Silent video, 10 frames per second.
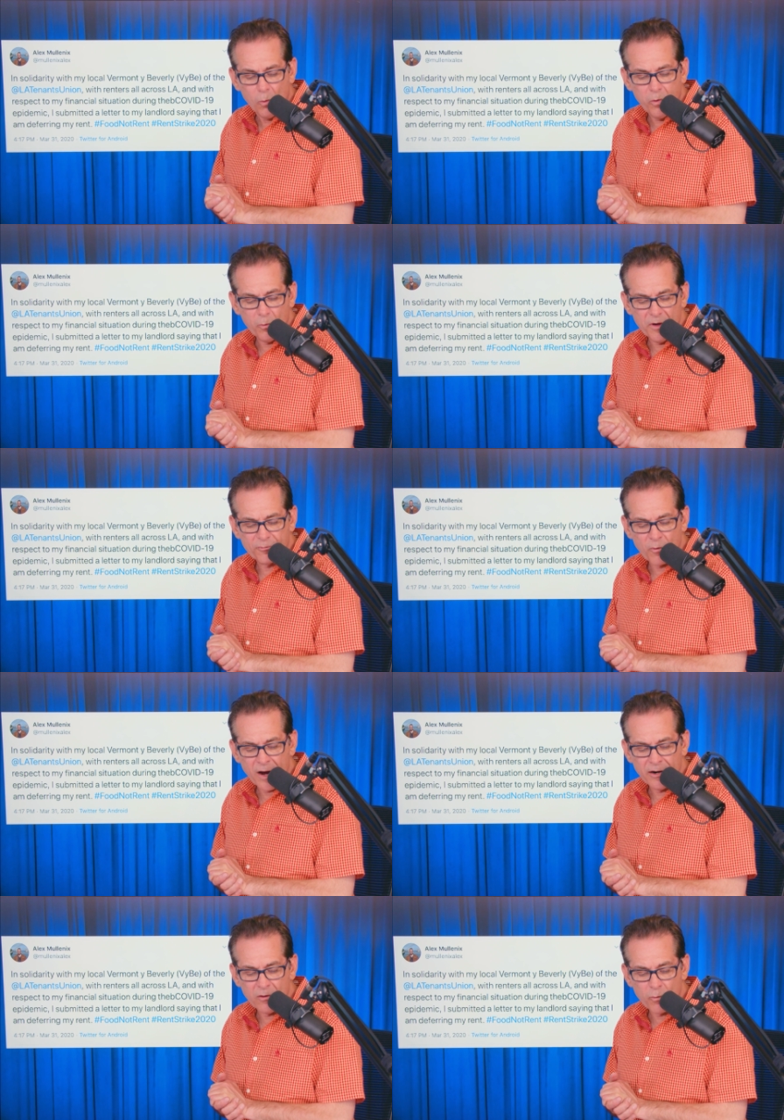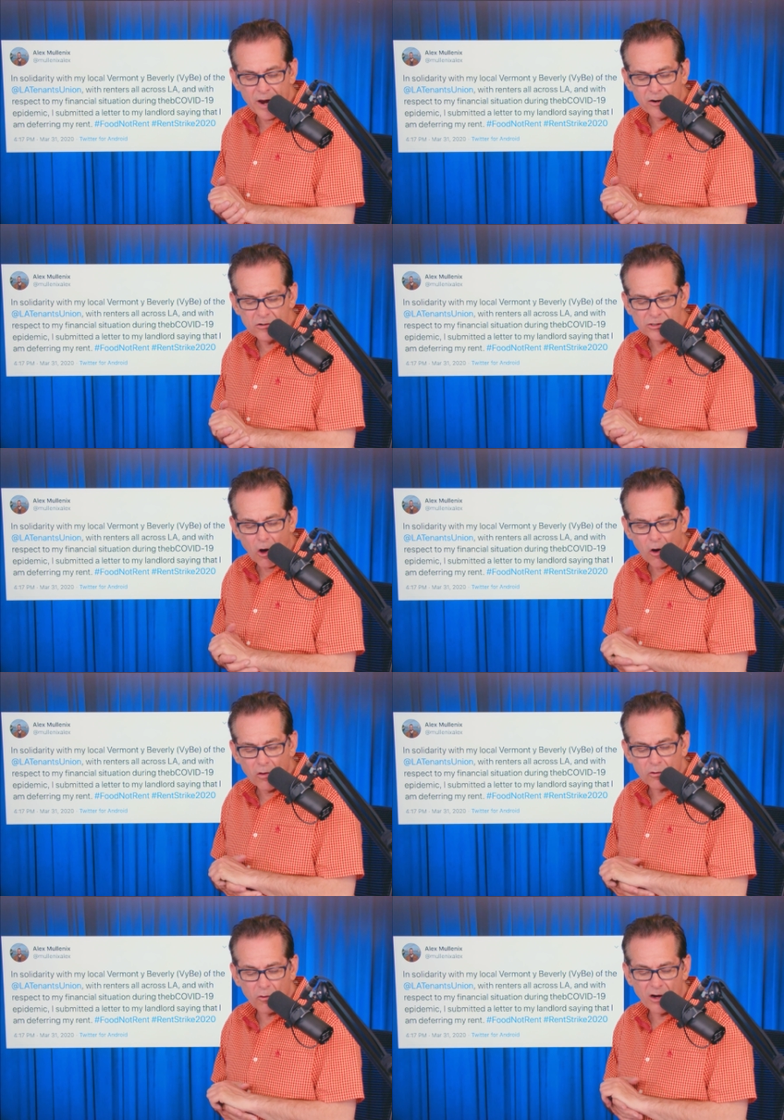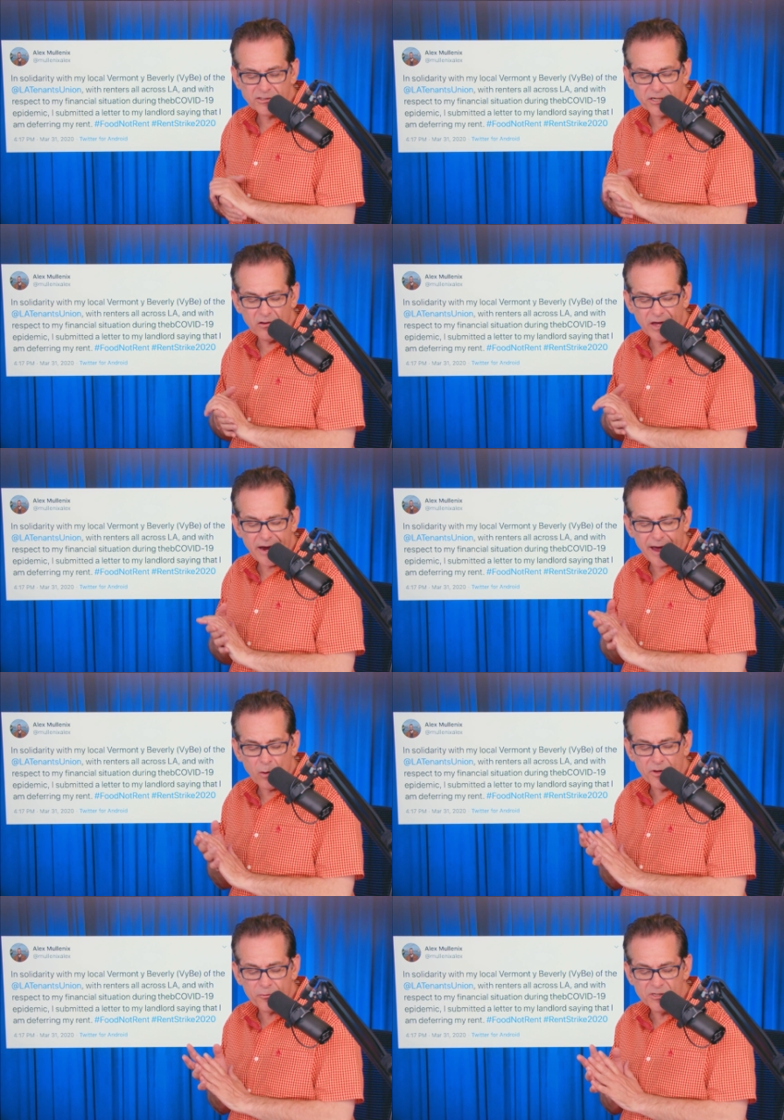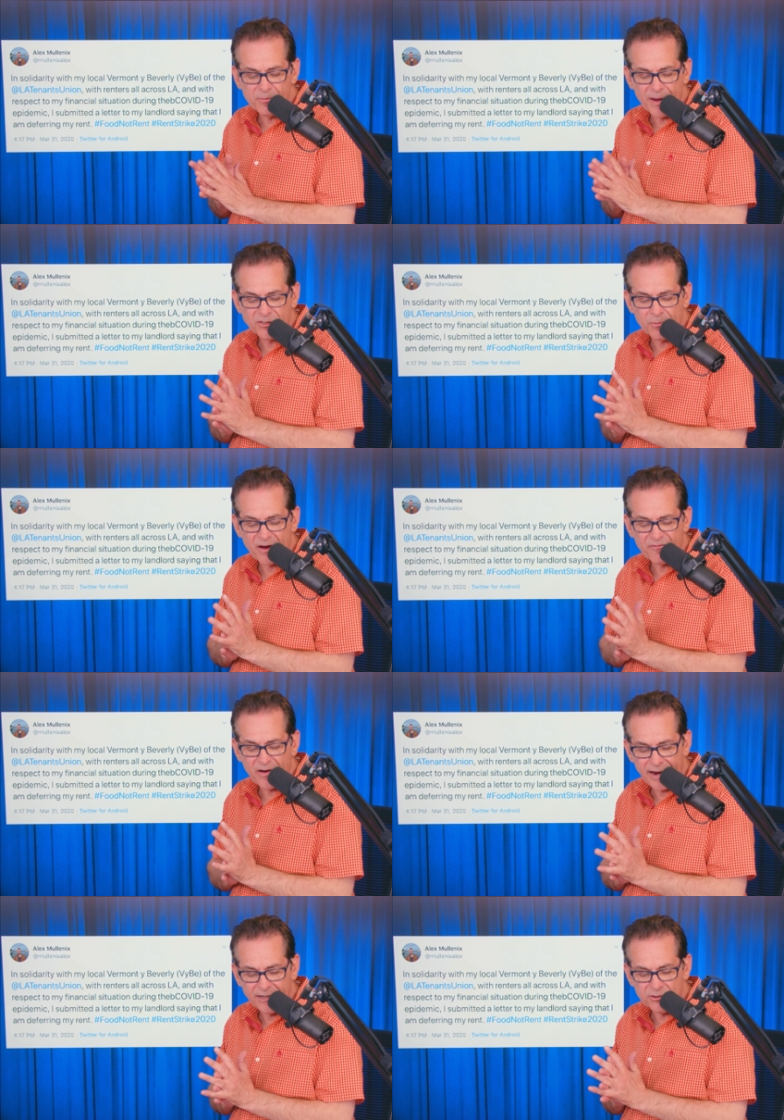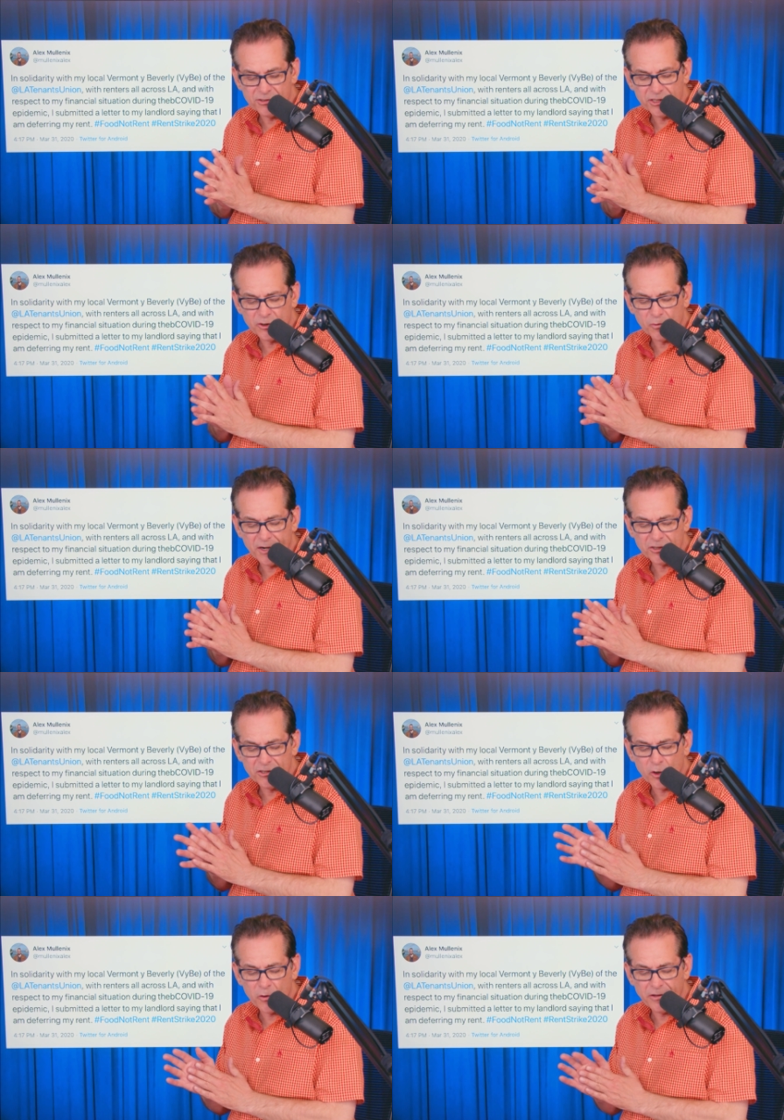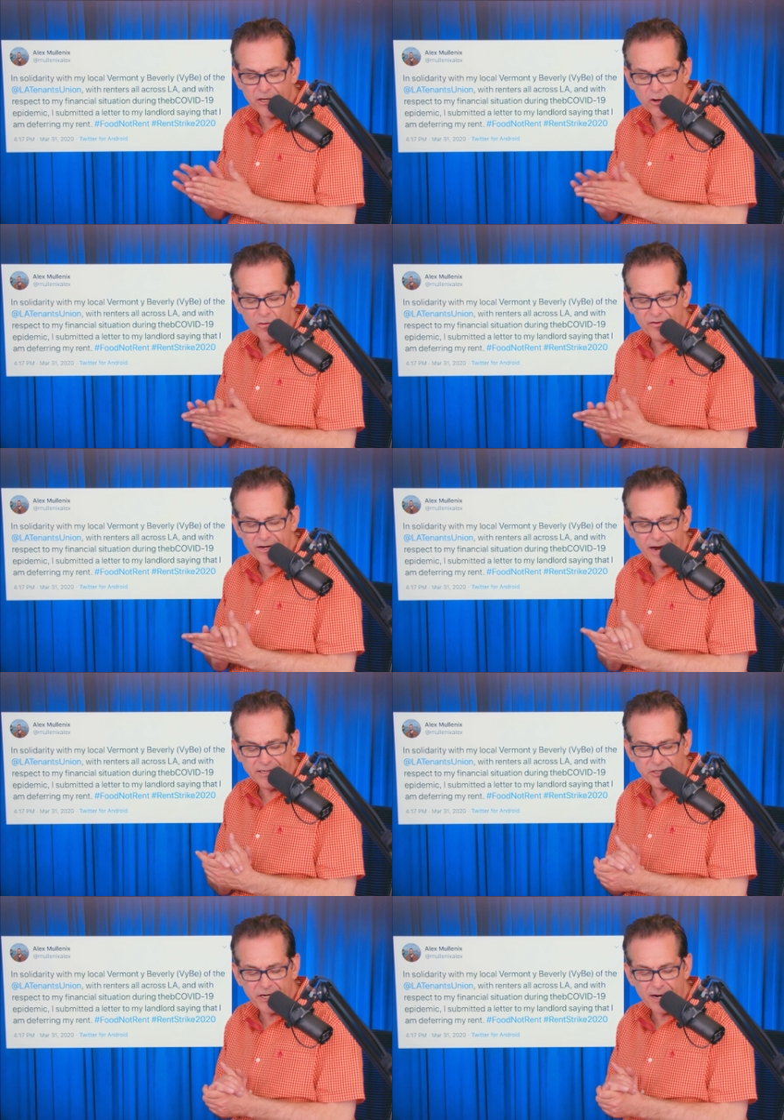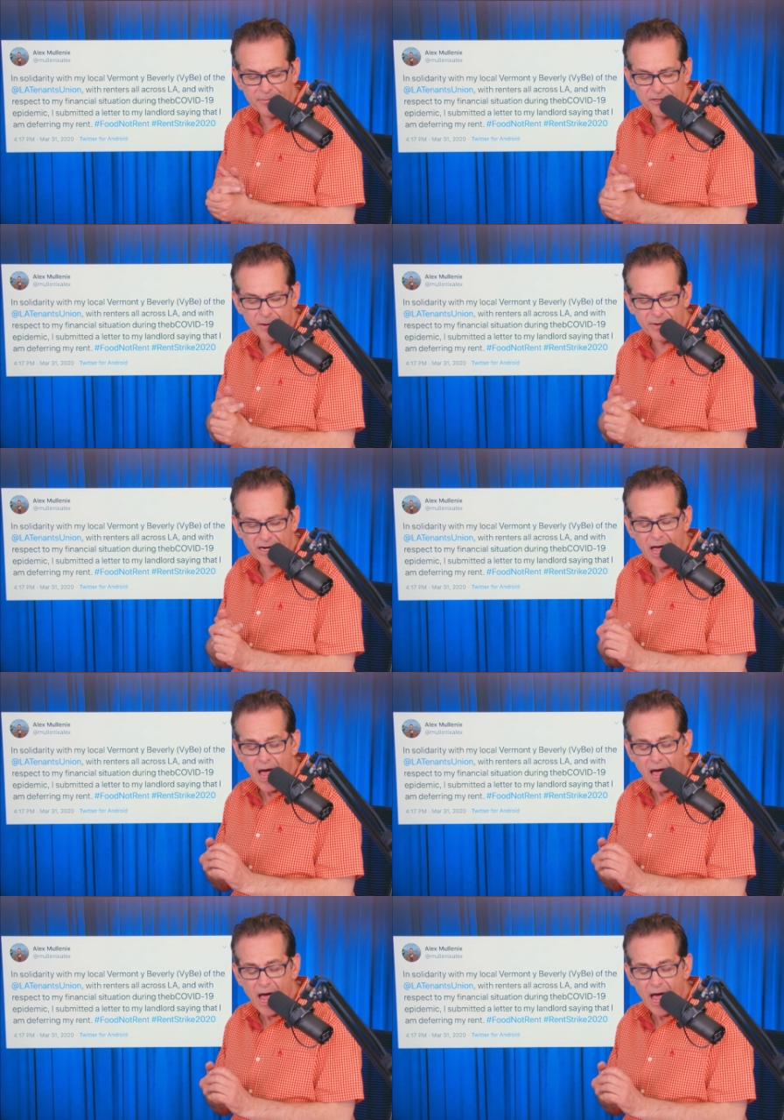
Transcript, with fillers: w with rent renters all across L A, and with respect to my financial situation during the COVID nineteen epidemic,